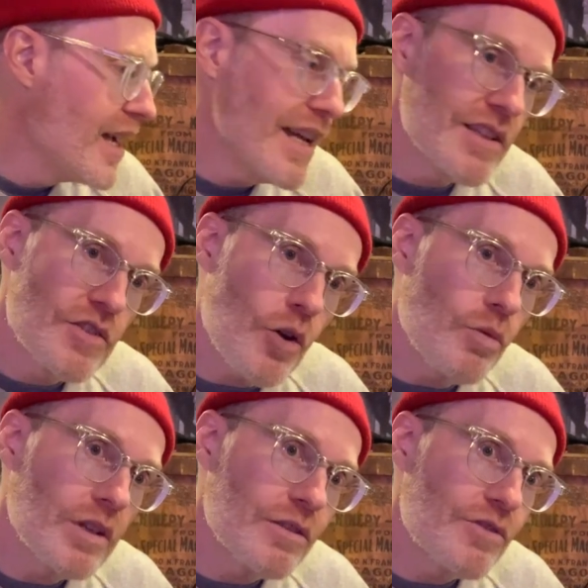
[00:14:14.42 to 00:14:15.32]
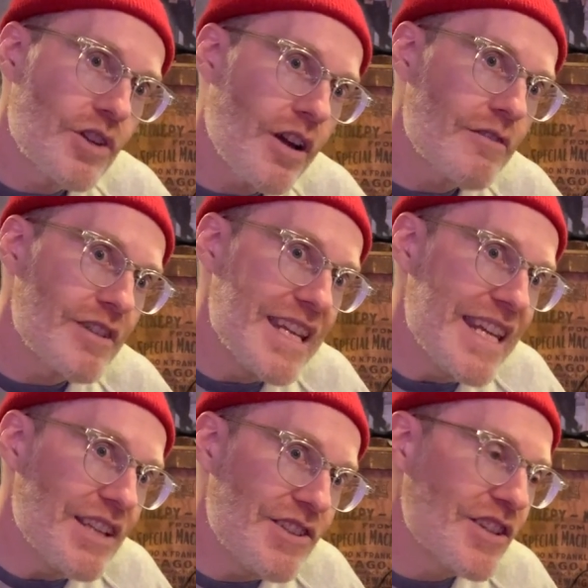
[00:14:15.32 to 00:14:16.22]
it's its own little genre
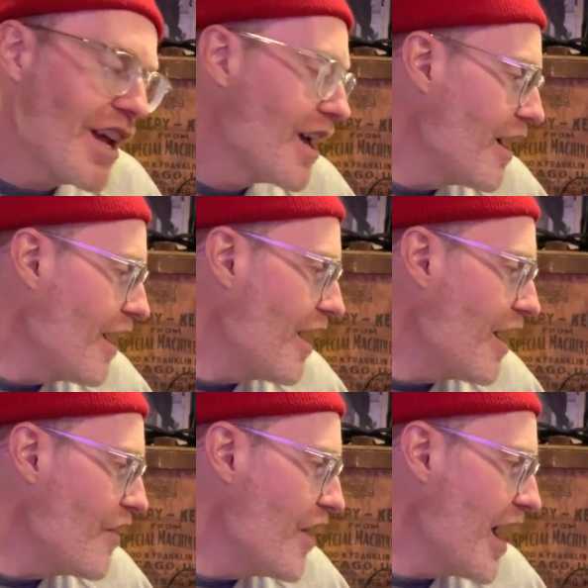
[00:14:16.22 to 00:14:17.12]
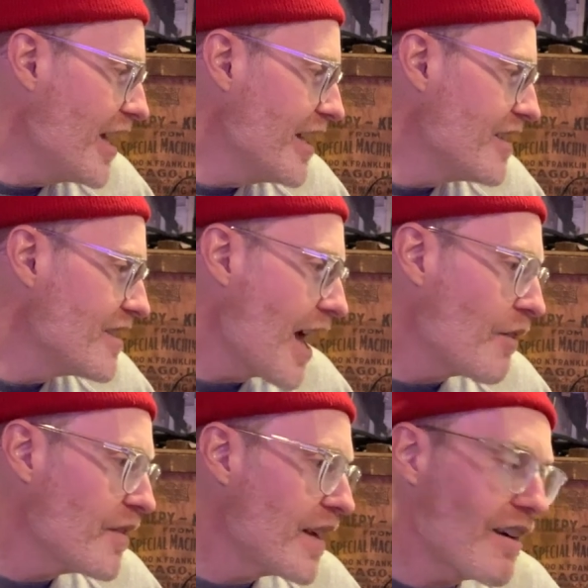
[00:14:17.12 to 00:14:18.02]
niche uh, that is
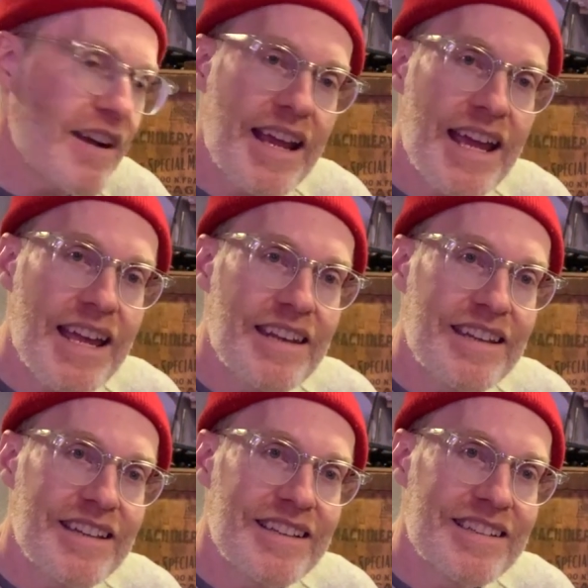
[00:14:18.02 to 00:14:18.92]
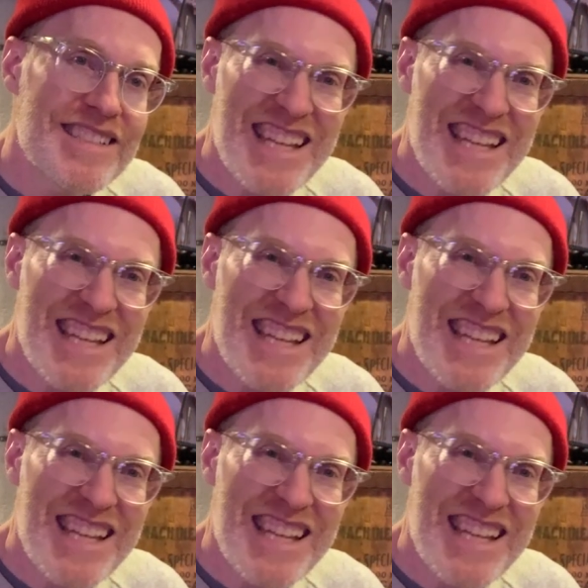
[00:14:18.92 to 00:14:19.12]
out there, and uh, it's